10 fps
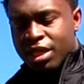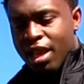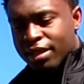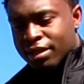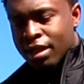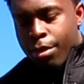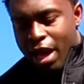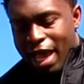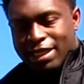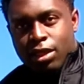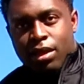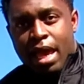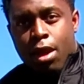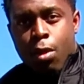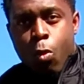chest, but I still
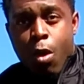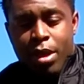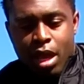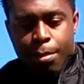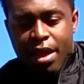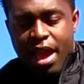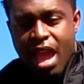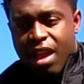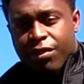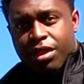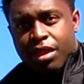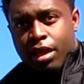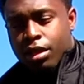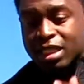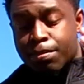like warming up
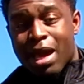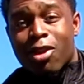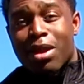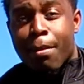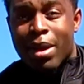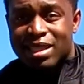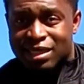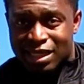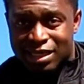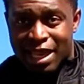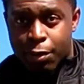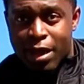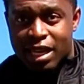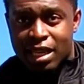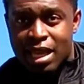everything. It's better and best to stay
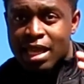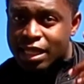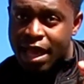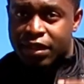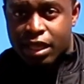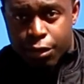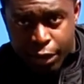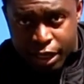ready than have to get